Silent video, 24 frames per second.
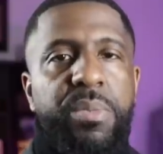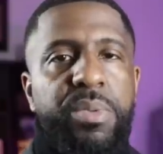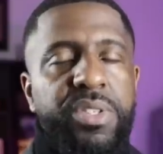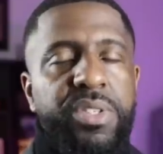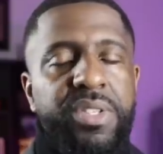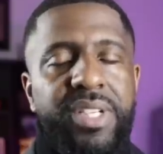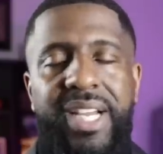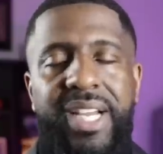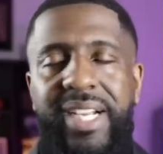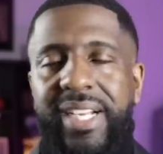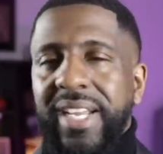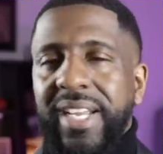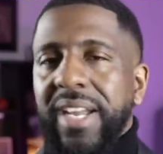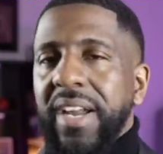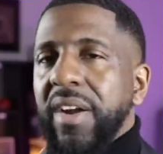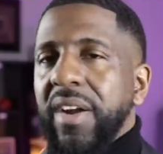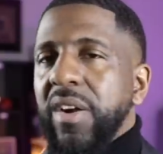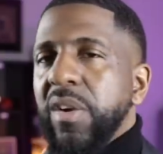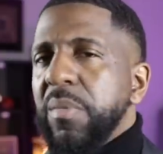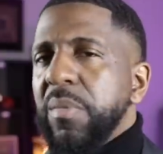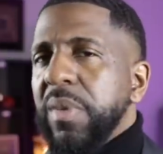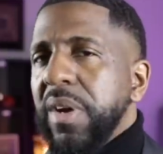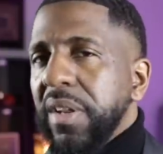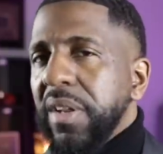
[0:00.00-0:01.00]
But you got
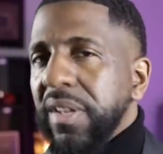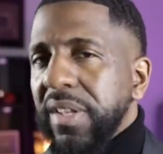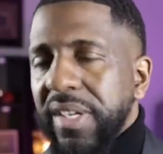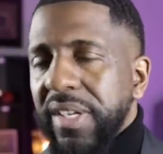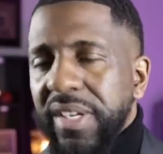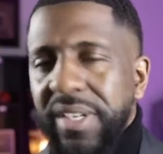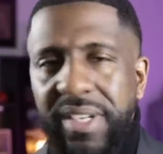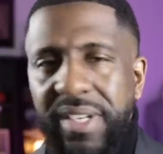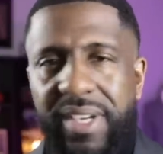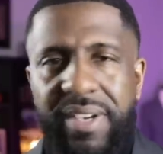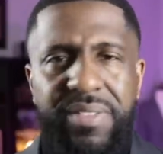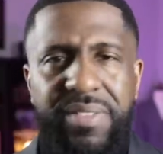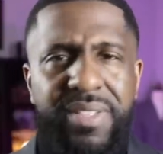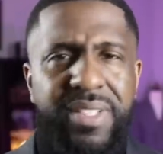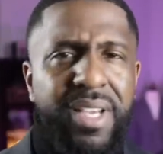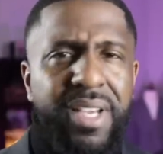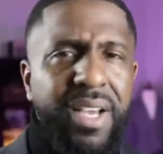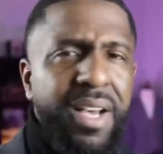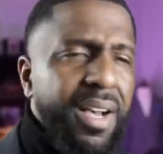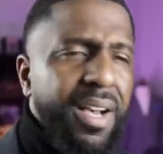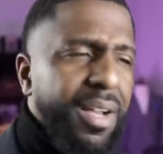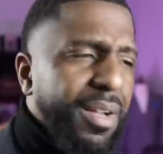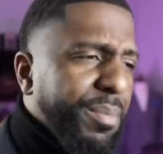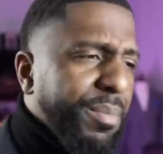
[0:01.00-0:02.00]
caramel in here, you have
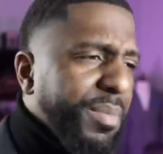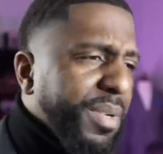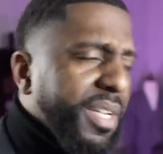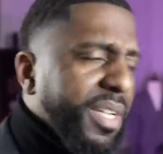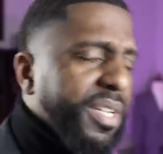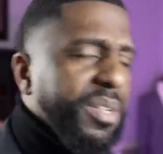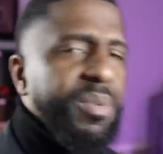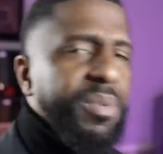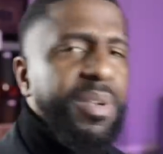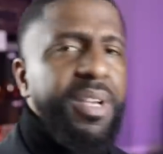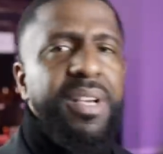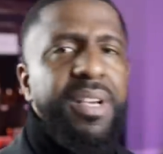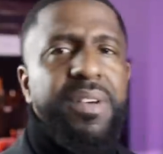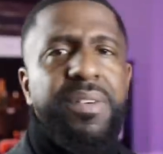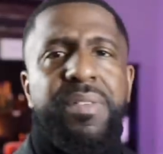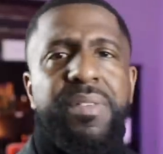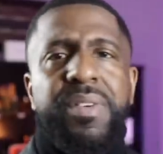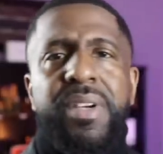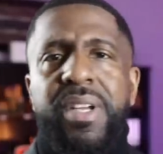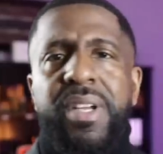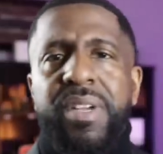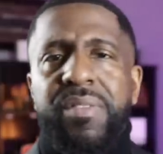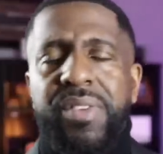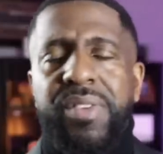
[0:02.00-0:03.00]
tonka bean, you have
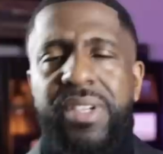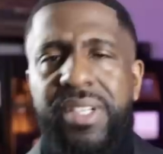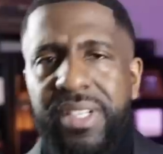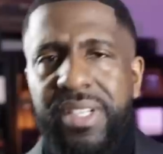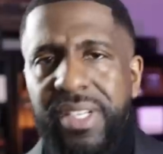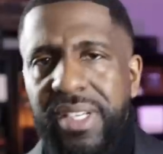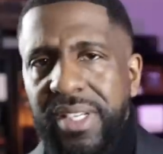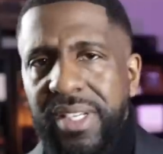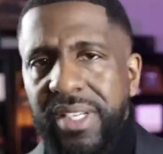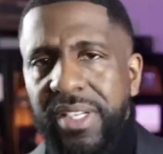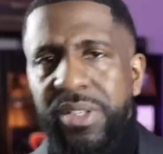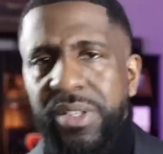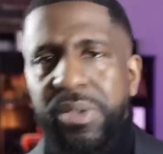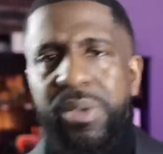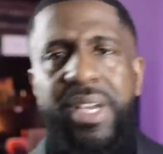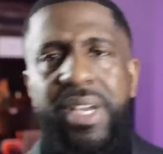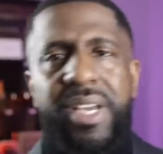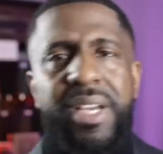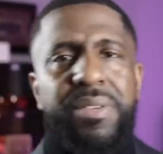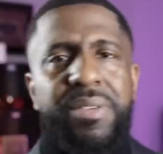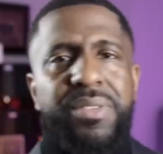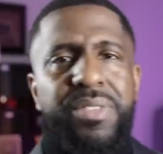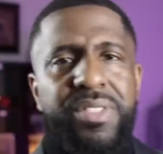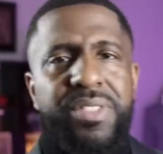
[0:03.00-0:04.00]
vanilla, you
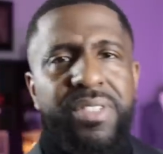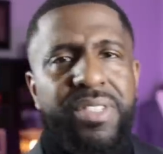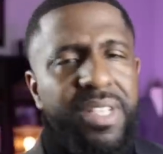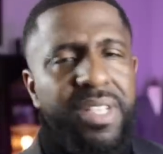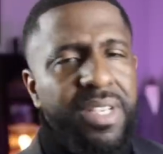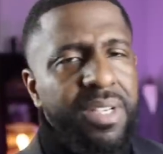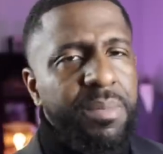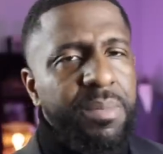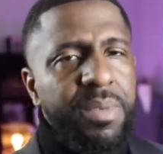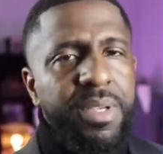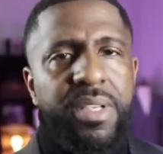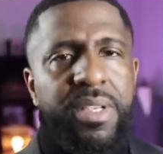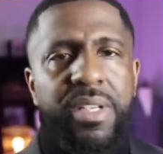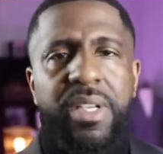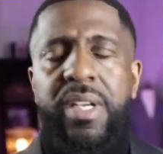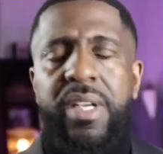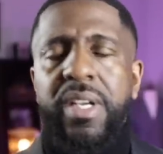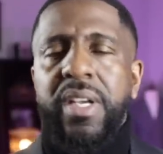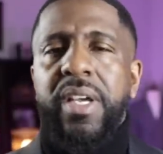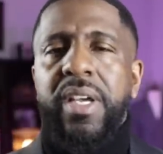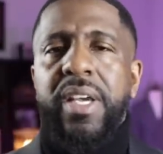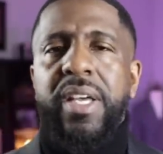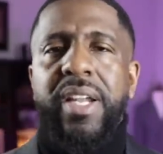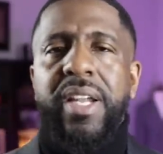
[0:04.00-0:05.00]
have cinnamon,
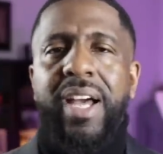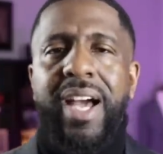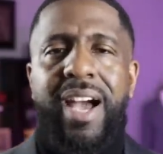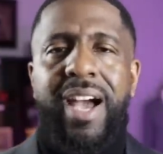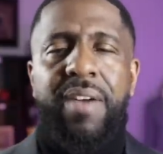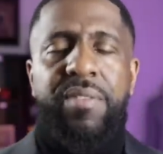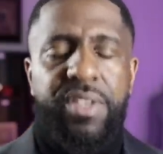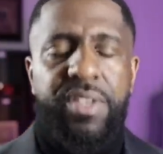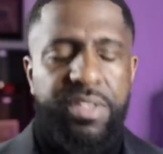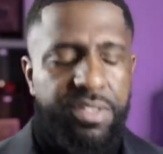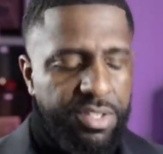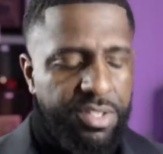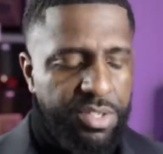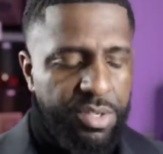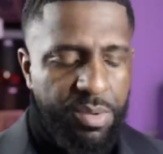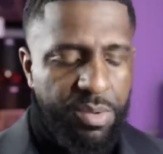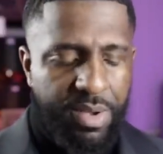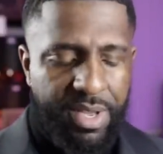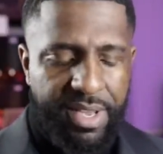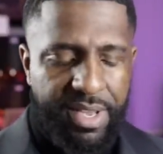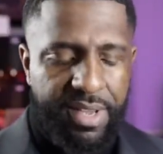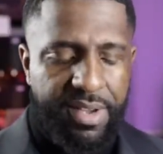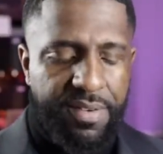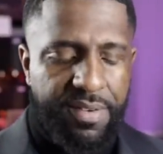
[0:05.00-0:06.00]
and obviously you
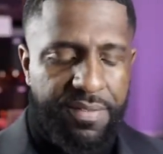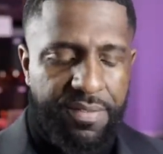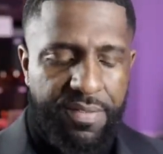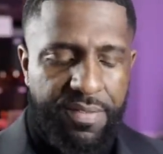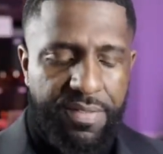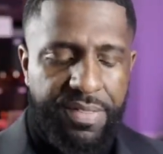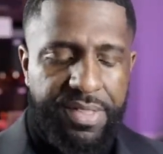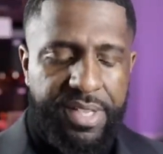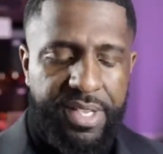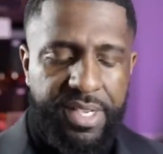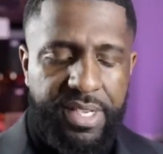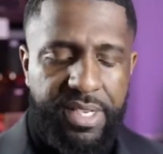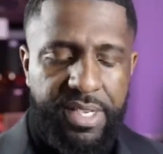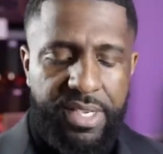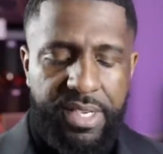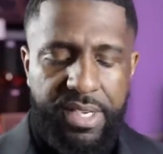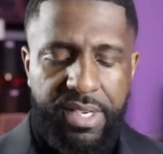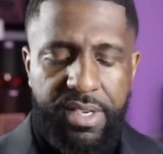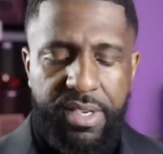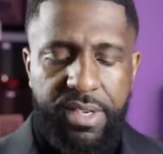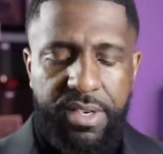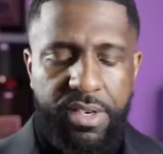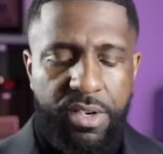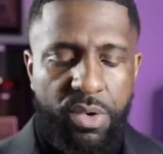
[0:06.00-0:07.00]
have the
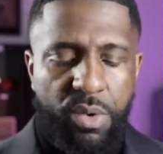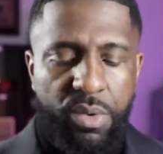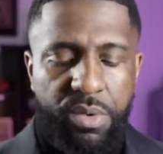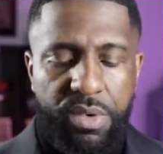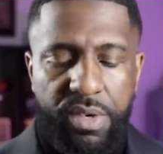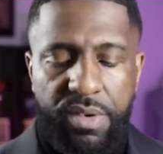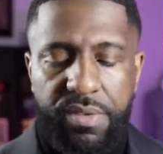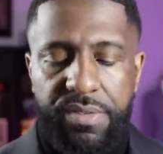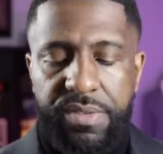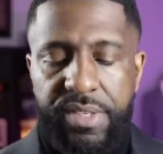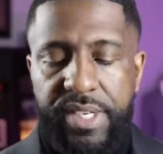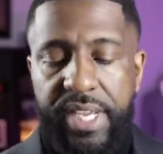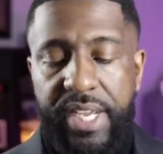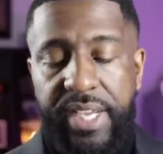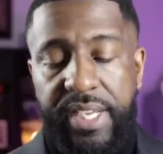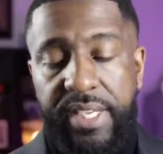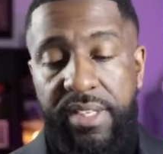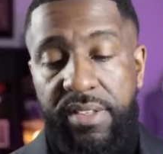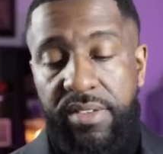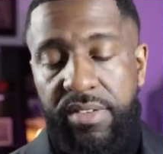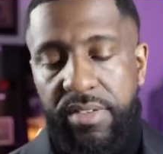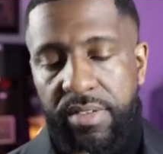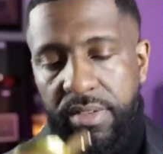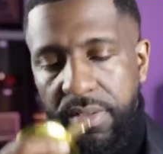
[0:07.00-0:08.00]
note of
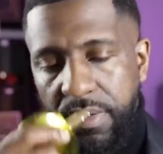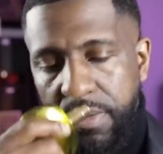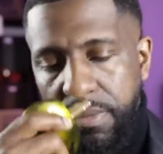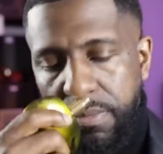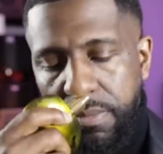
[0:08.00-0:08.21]
dates,